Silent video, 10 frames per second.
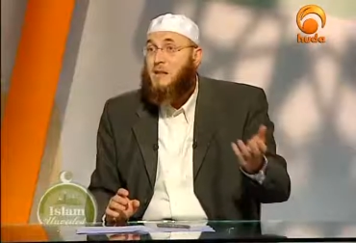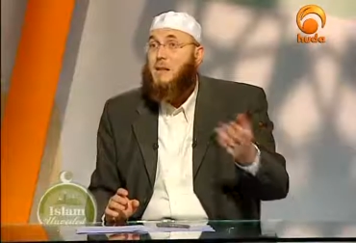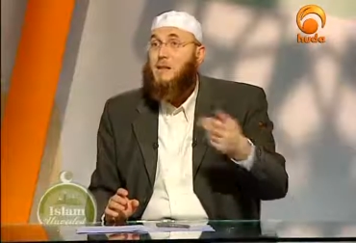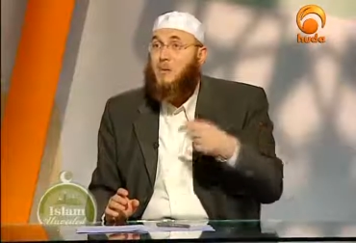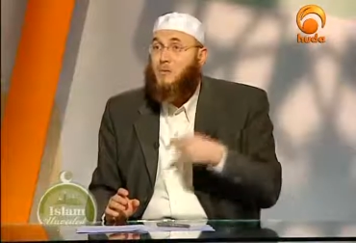
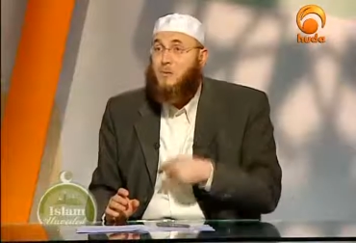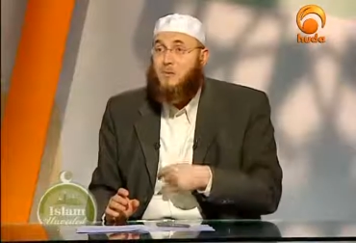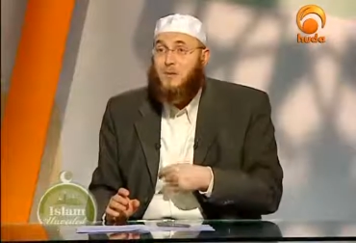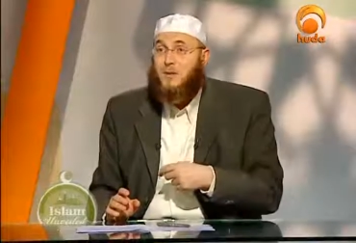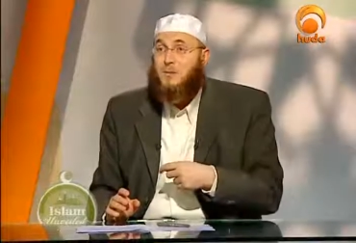They dealt
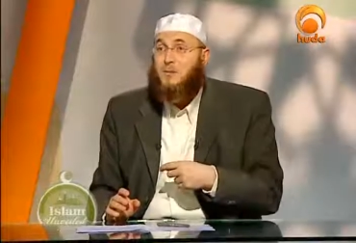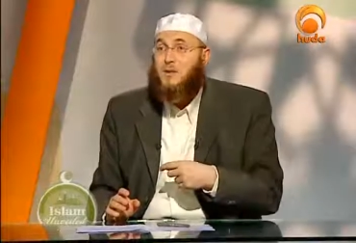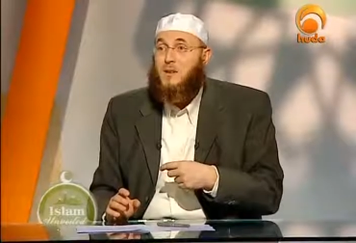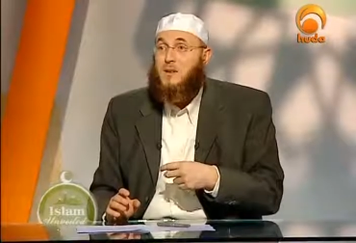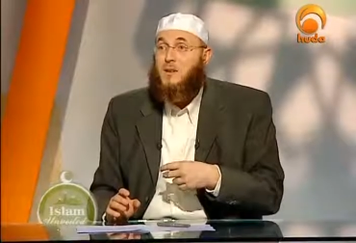with
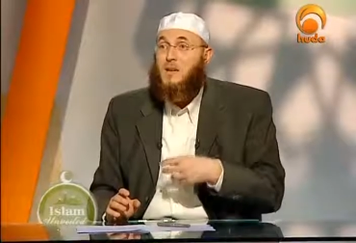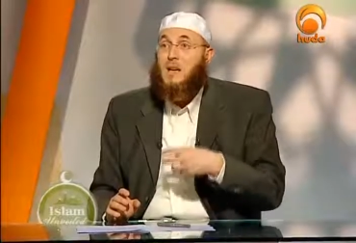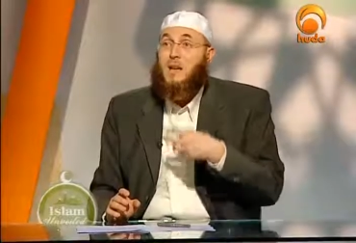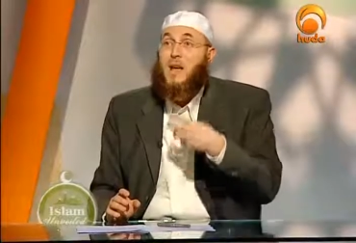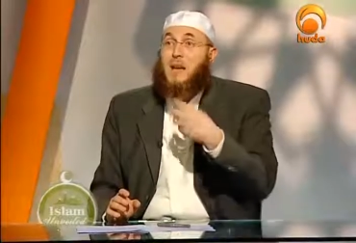Muslims,
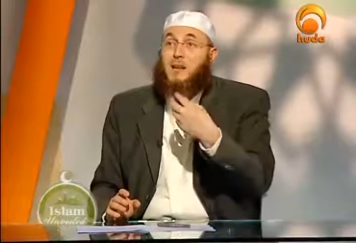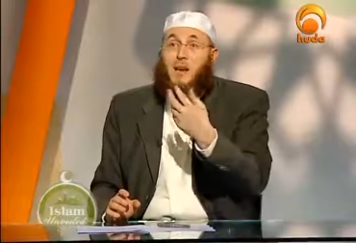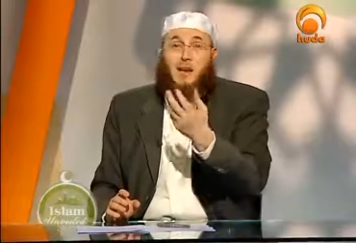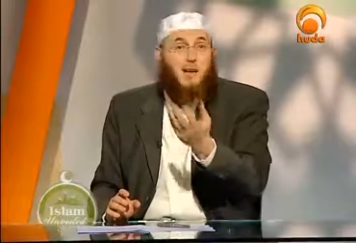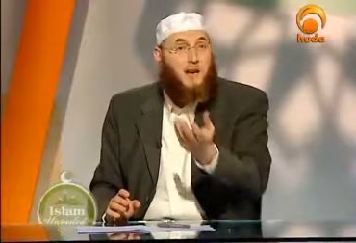they liked
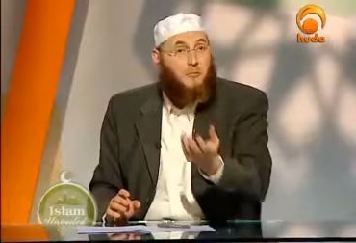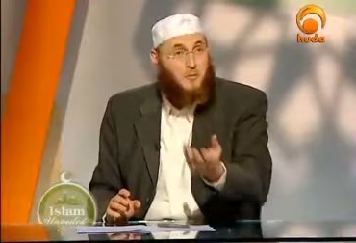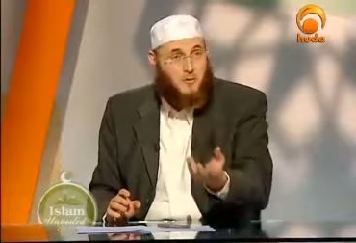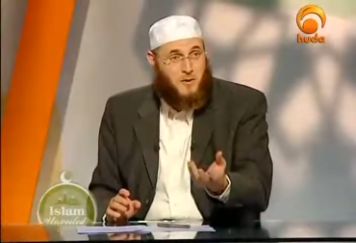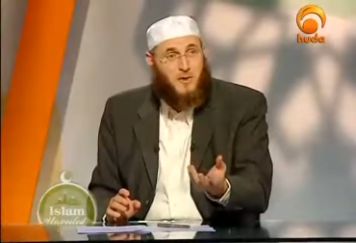the idea of
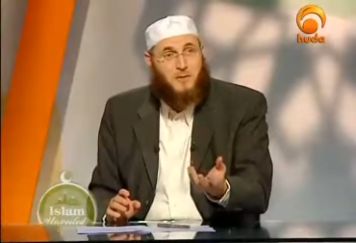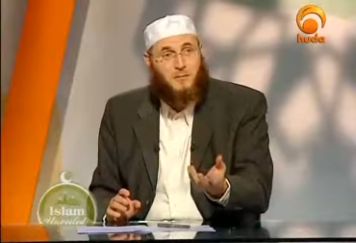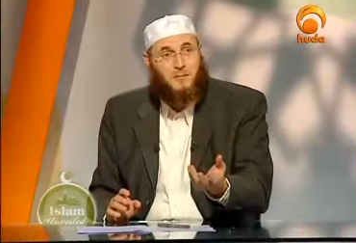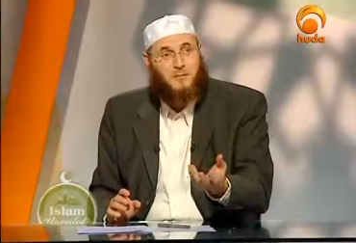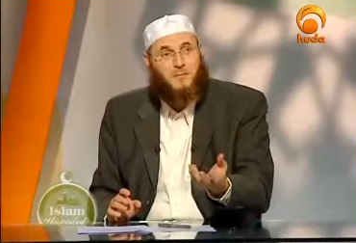
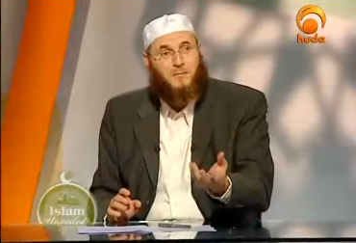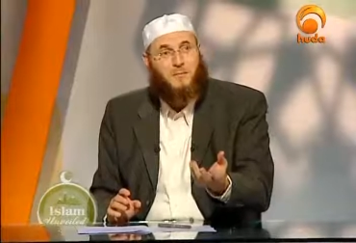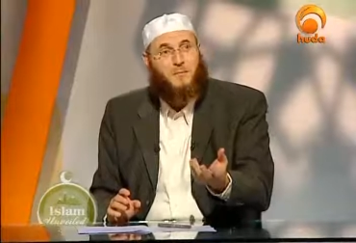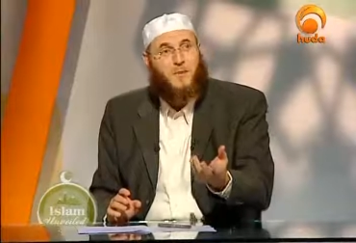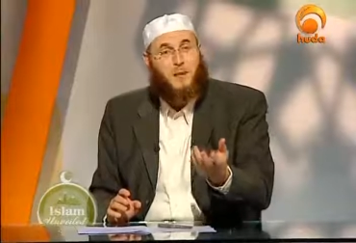monotheism.
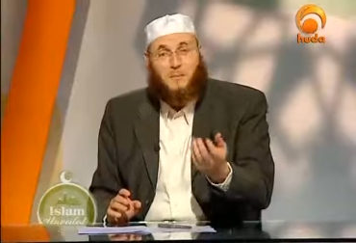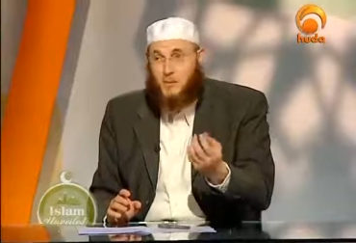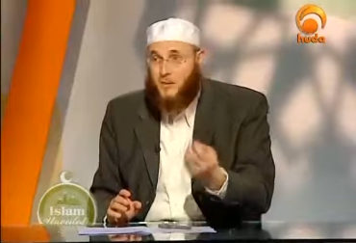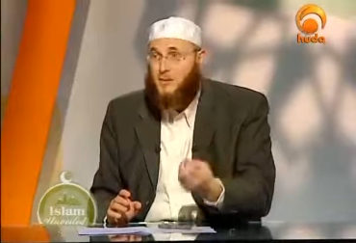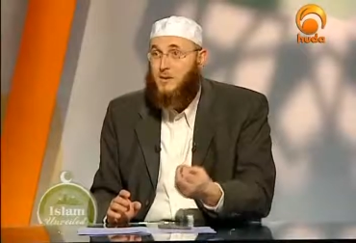
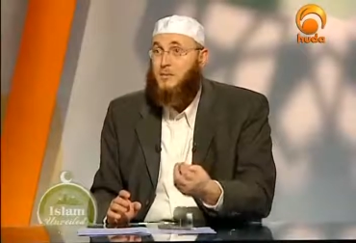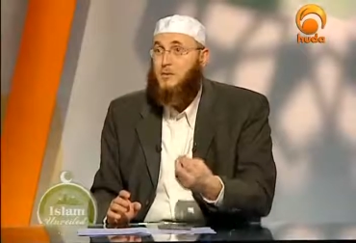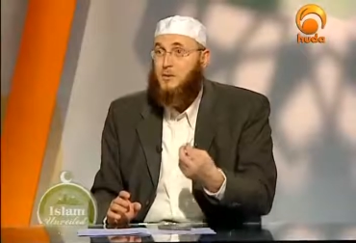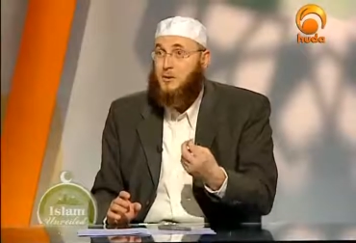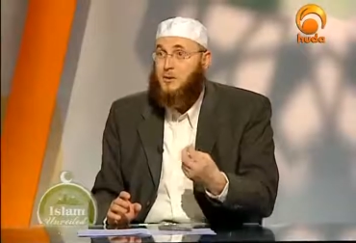
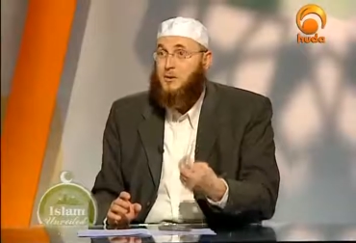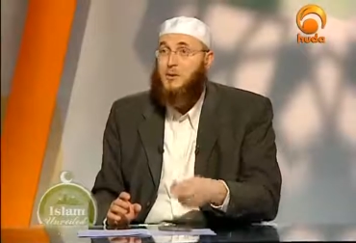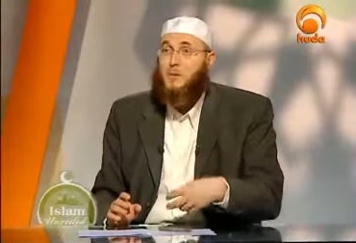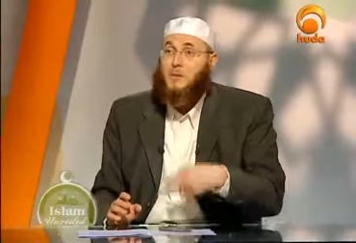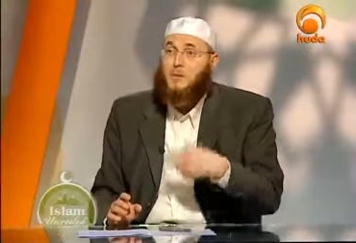Muslims were
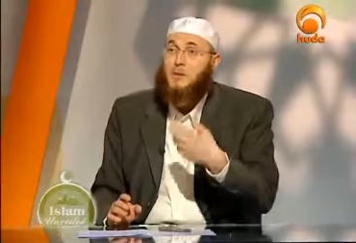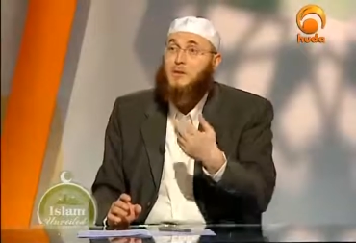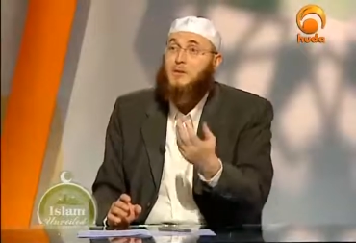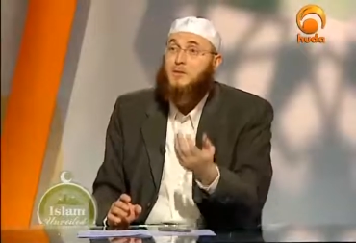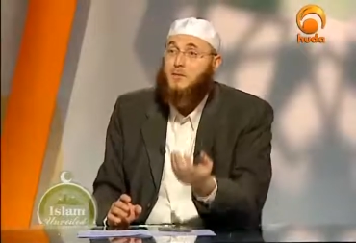true
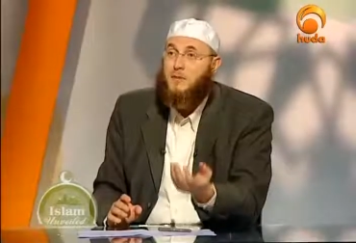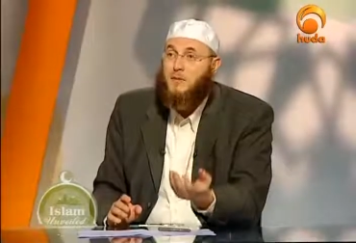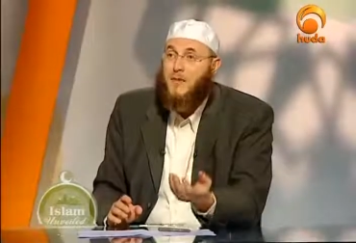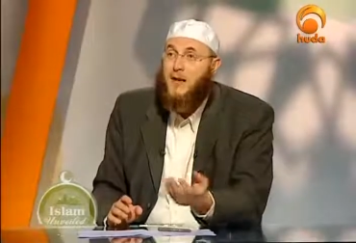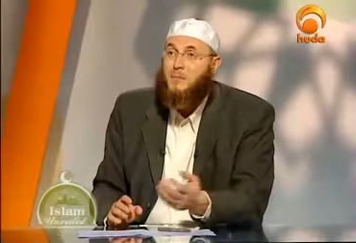representatives of
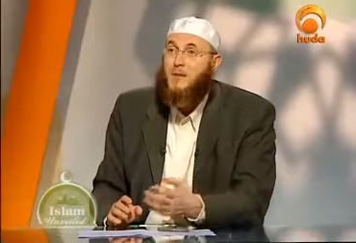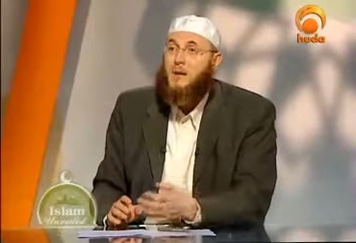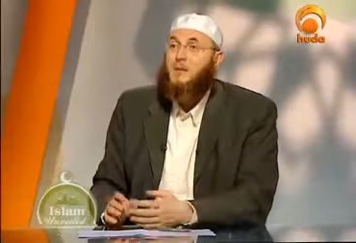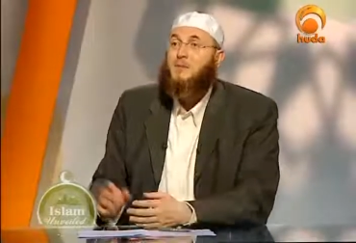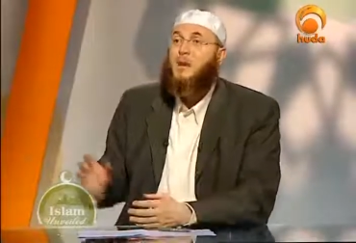Islam,
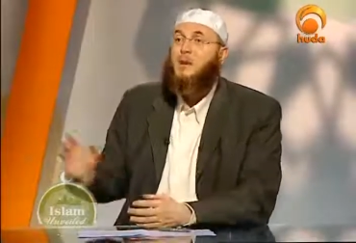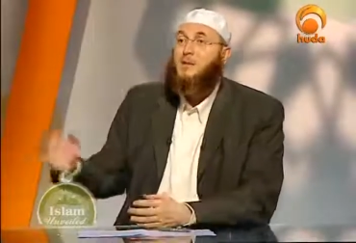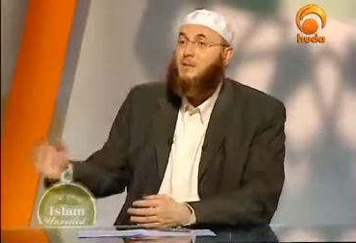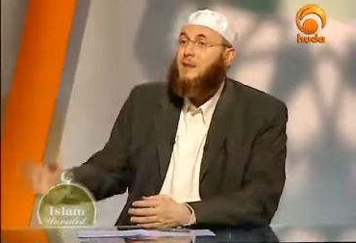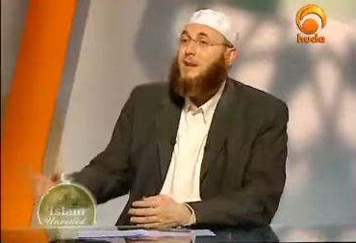so
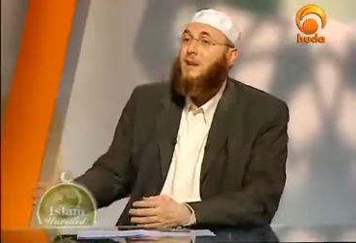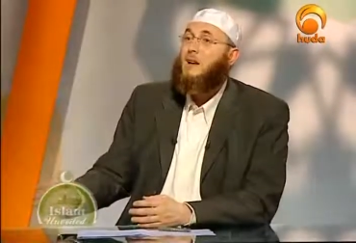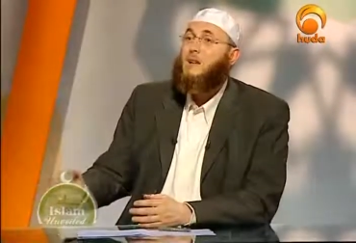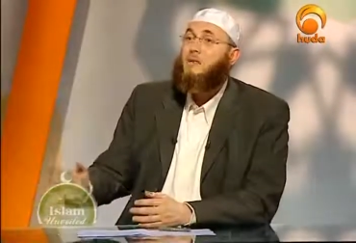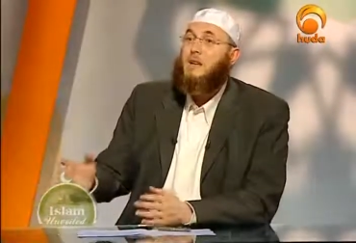
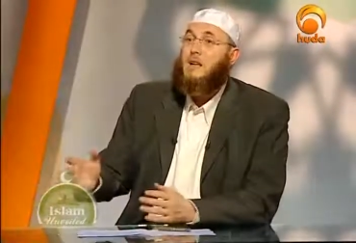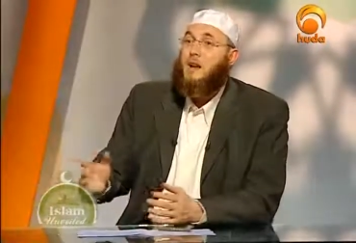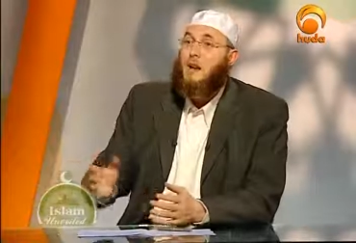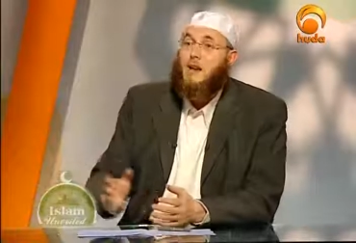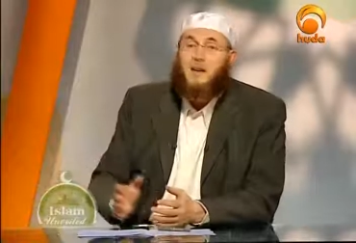accordingly they were
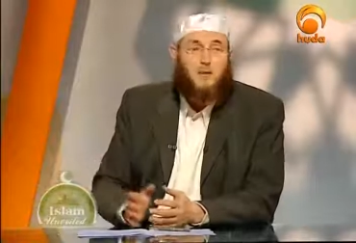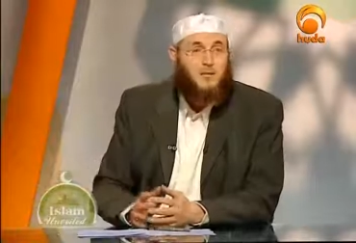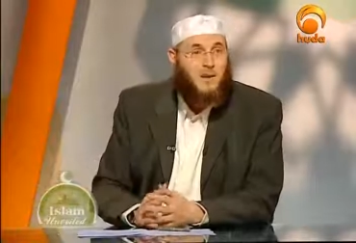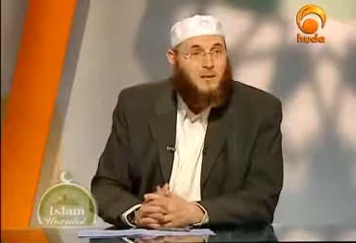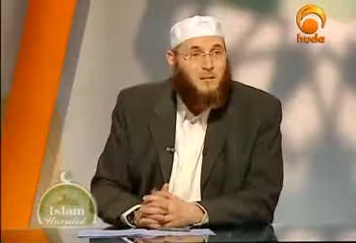inclined
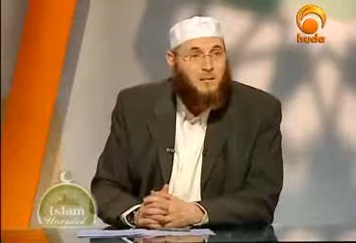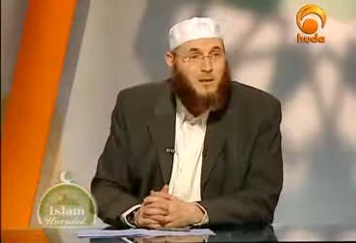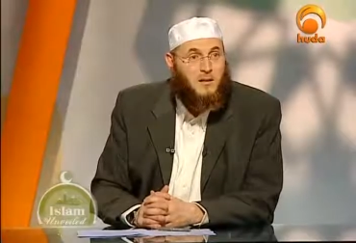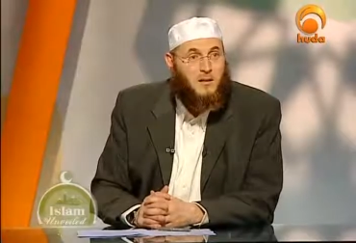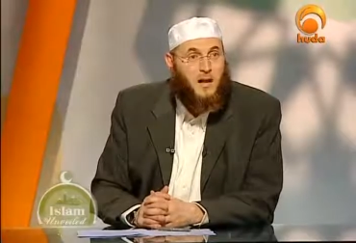into
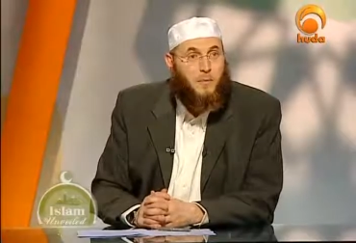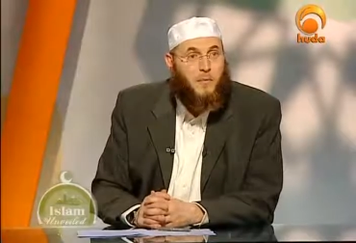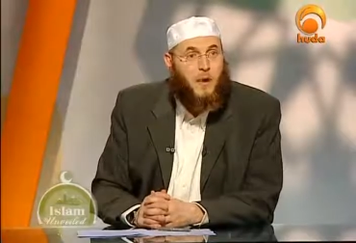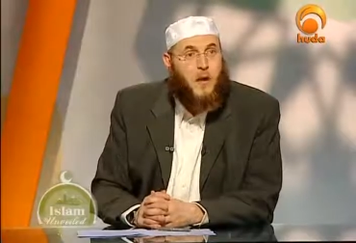accepting Islam.